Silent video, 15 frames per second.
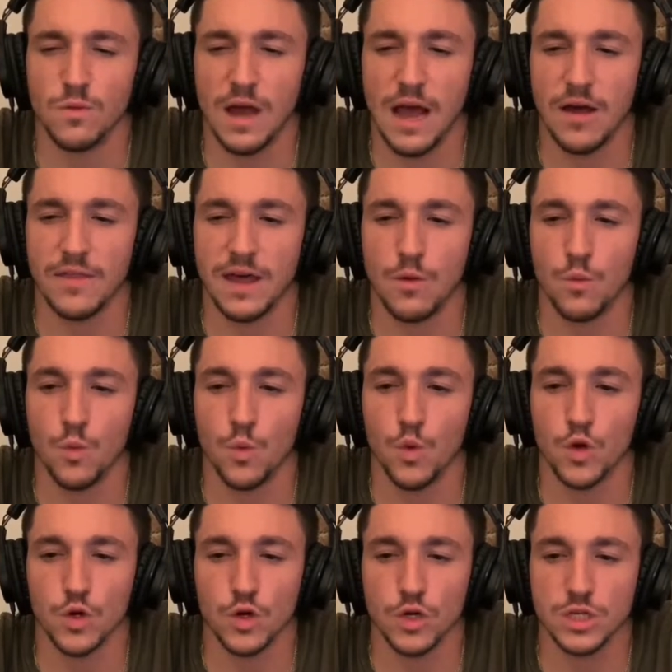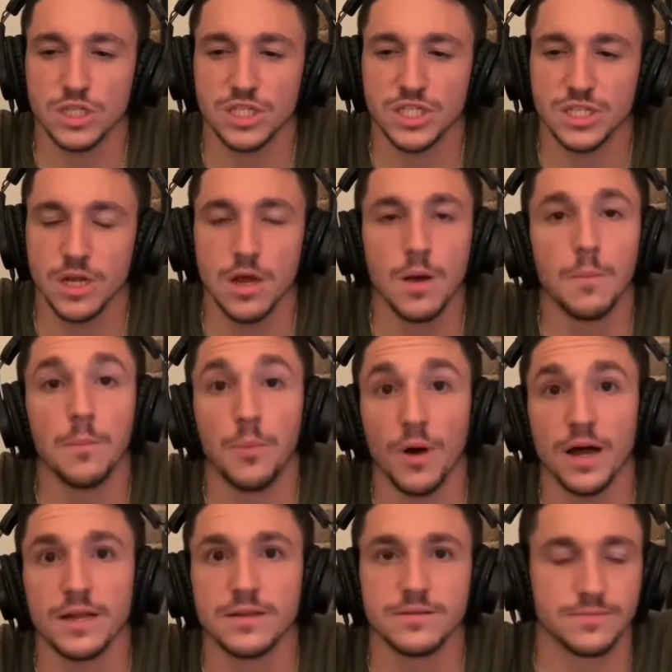how that works,
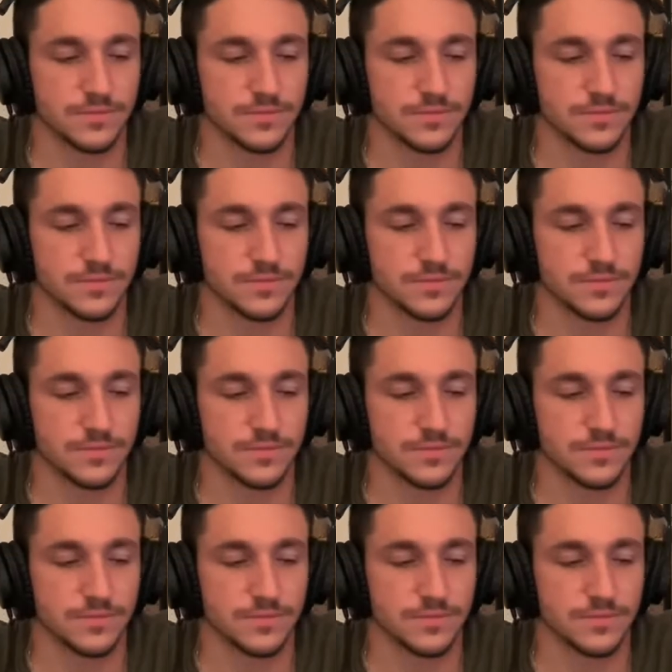but